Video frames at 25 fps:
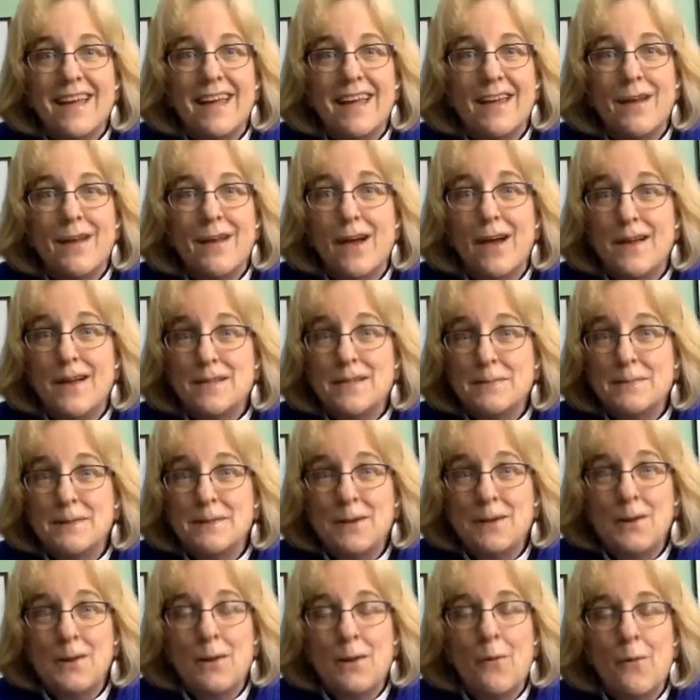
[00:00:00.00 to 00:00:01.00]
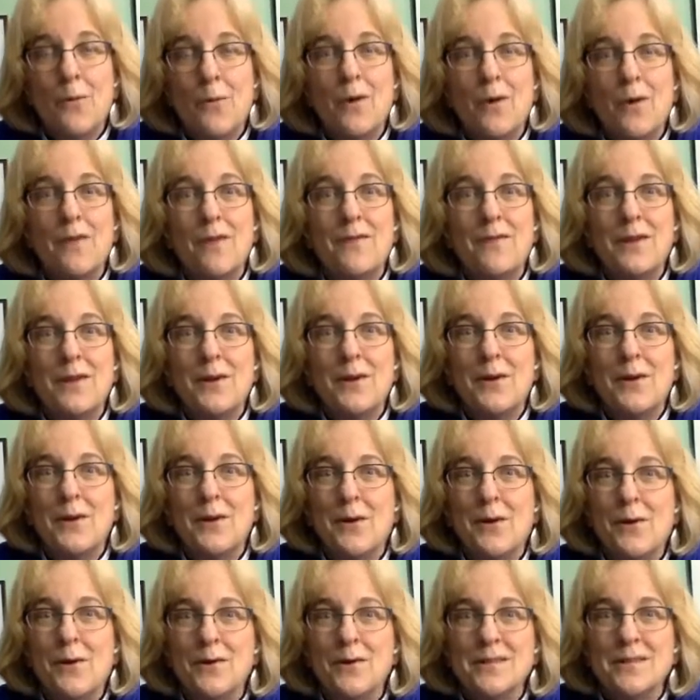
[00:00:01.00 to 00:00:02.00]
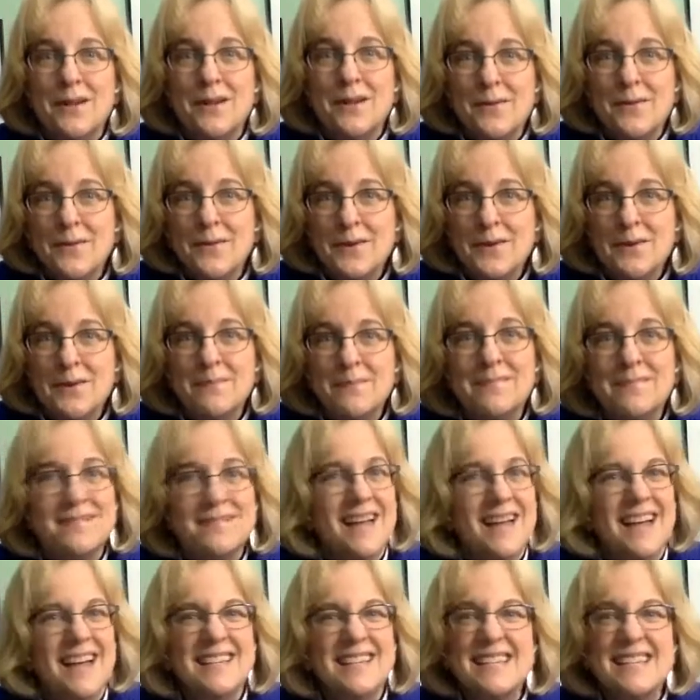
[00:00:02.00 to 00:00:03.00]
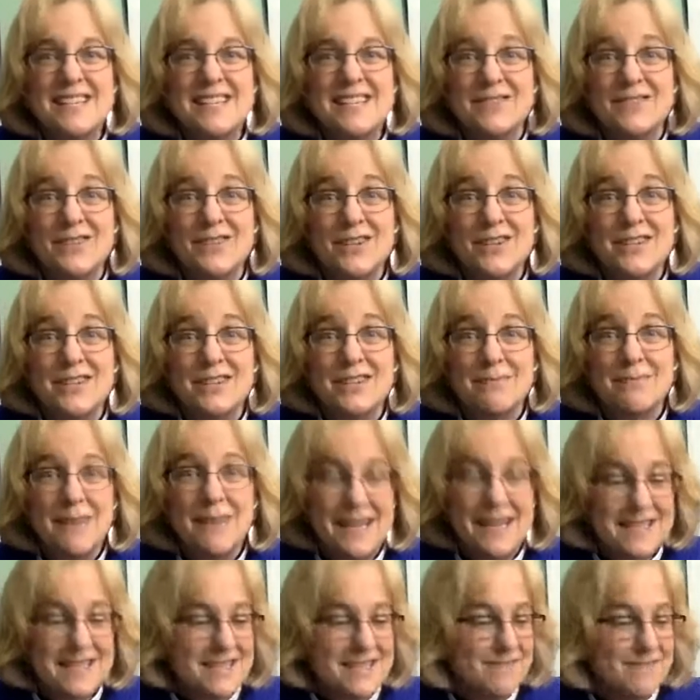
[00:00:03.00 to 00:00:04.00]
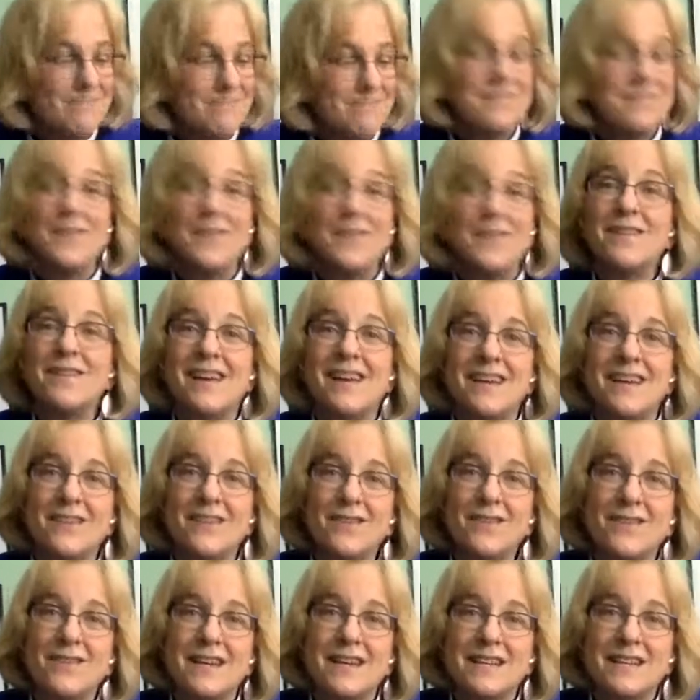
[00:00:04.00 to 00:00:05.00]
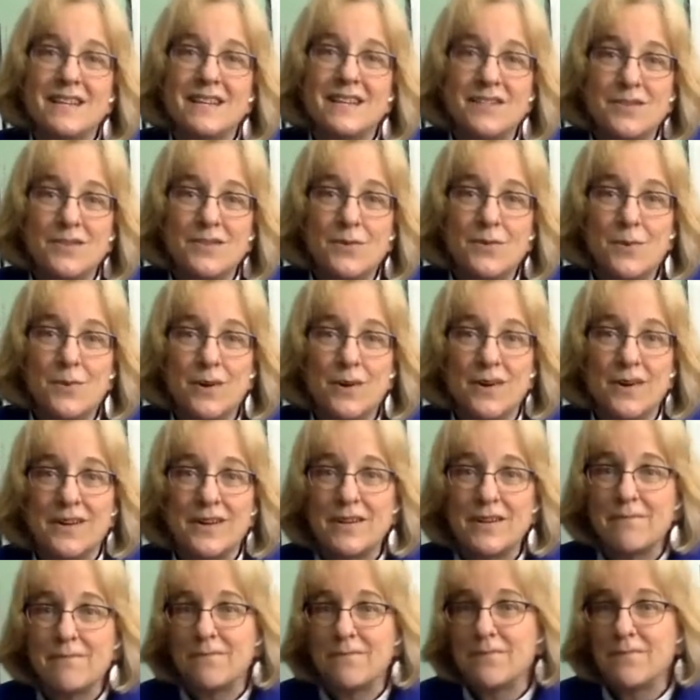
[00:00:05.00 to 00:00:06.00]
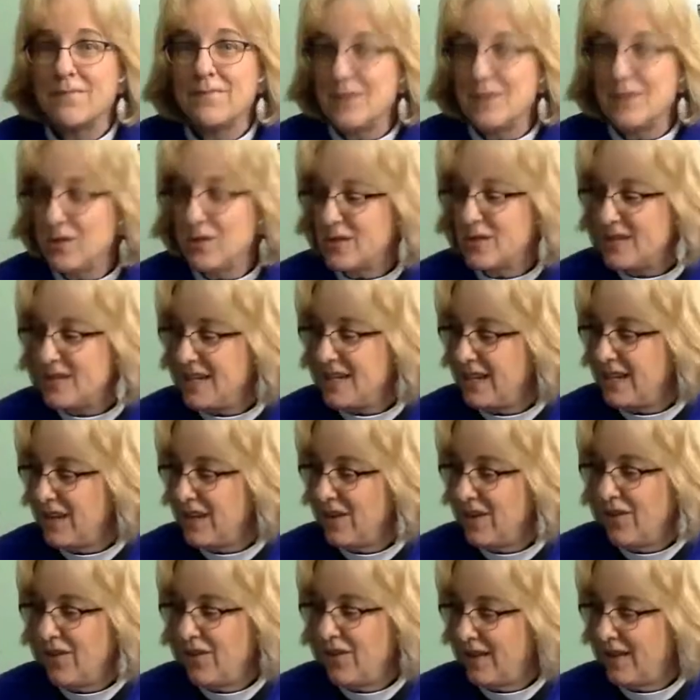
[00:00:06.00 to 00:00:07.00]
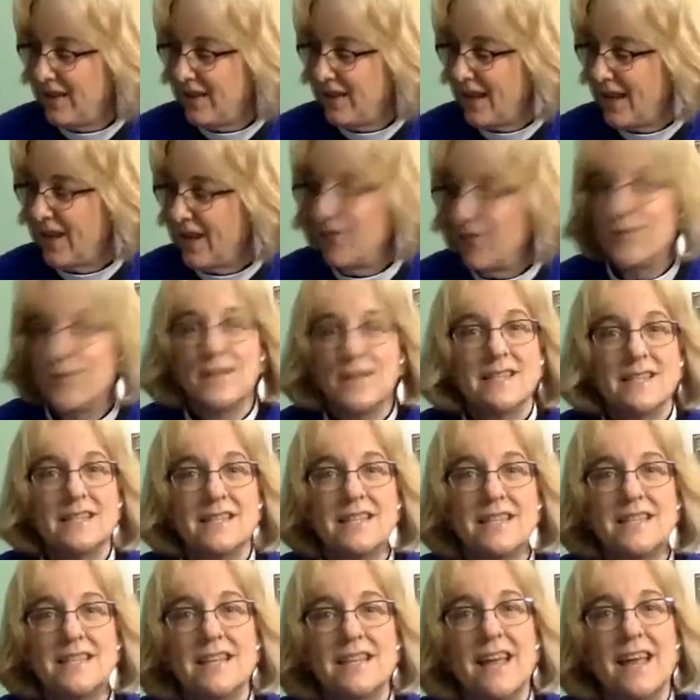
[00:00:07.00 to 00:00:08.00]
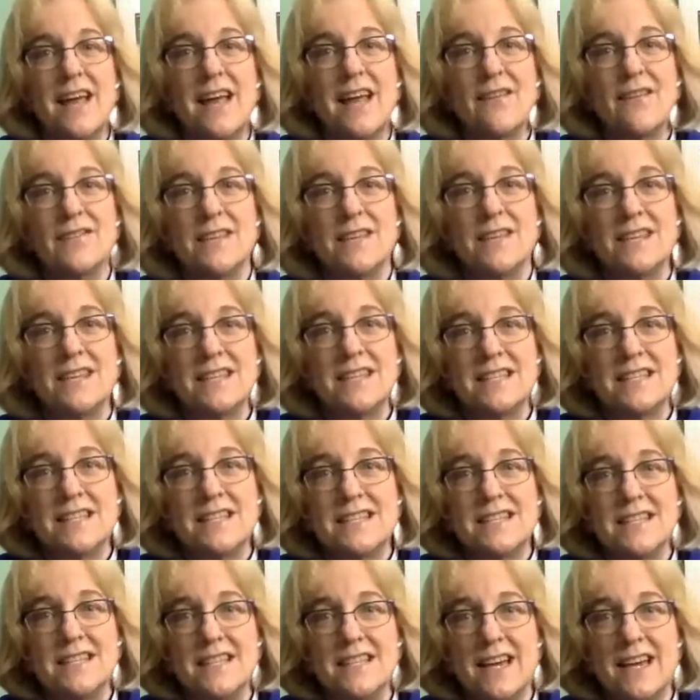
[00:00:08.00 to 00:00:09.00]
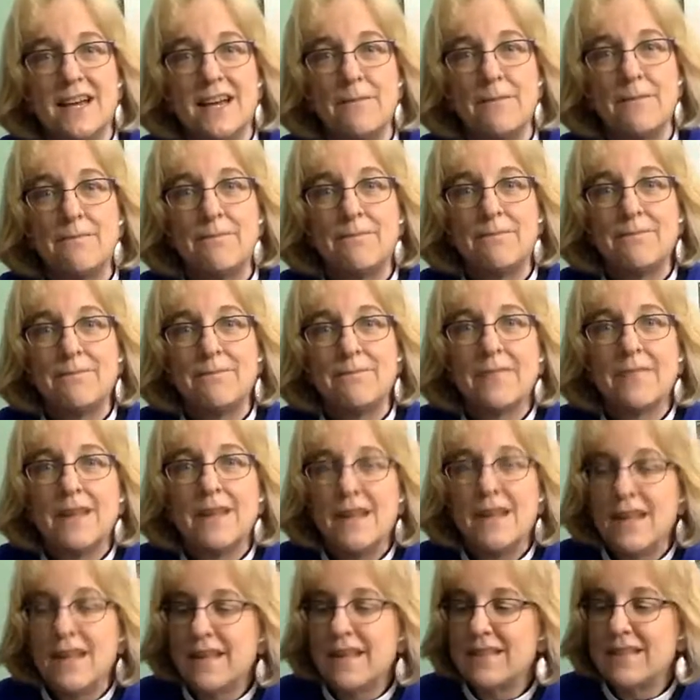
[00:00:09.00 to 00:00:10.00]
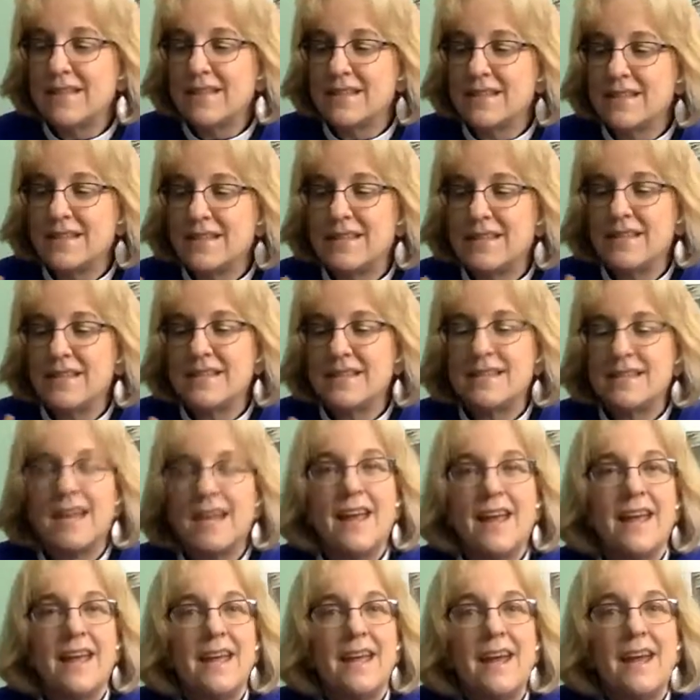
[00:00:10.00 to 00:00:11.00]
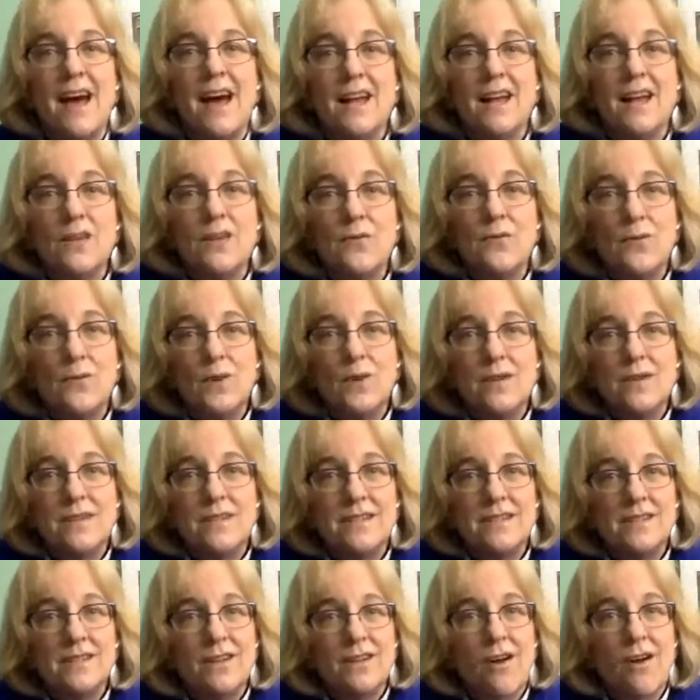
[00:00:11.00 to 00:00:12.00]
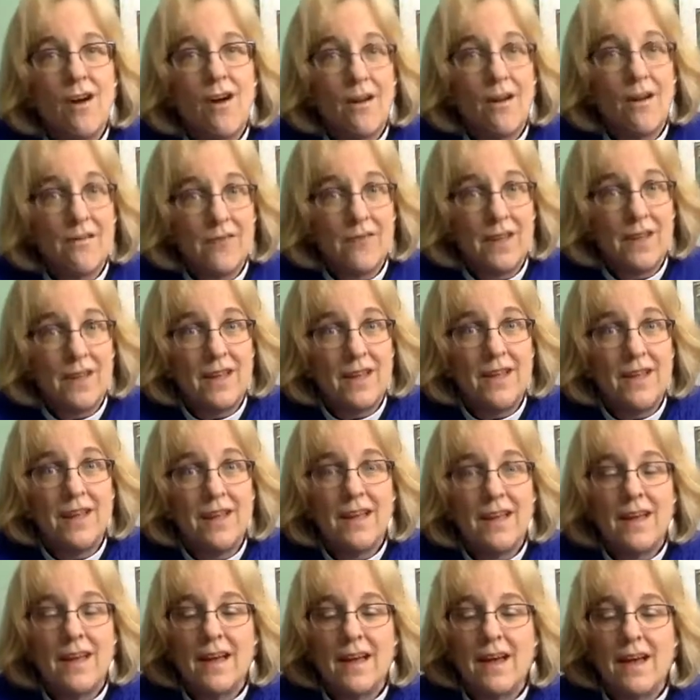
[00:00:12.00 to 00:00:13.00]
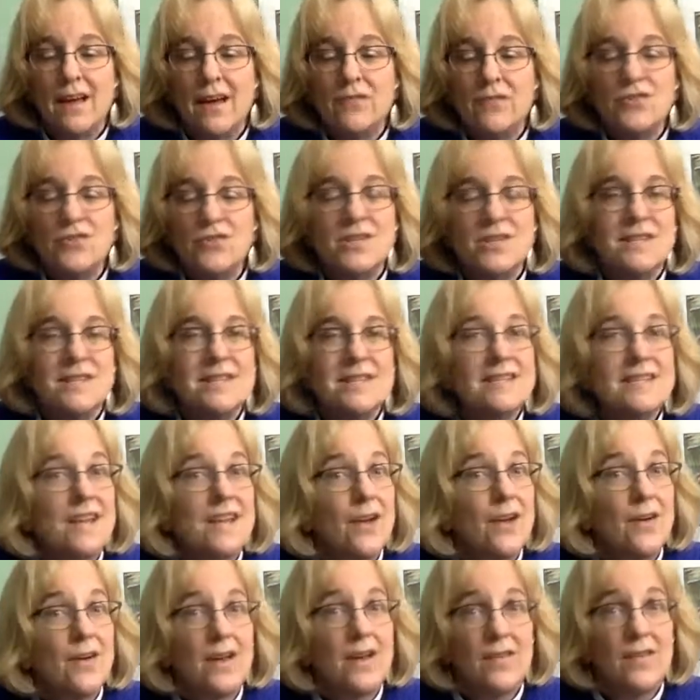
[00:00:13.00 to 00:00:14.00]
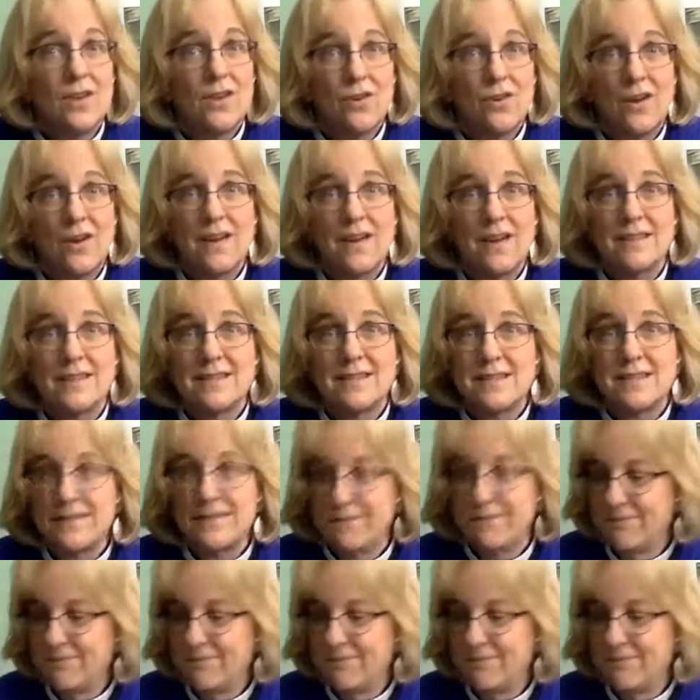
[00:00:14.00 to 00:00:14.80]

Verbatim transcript: in a hospital or if you're in a hotel room, that doesn't work. But there are a lot of other things that do work. You'll see here that, like for instance, I have this. This is a this is a olive wood carving of Jesus carrying the cross.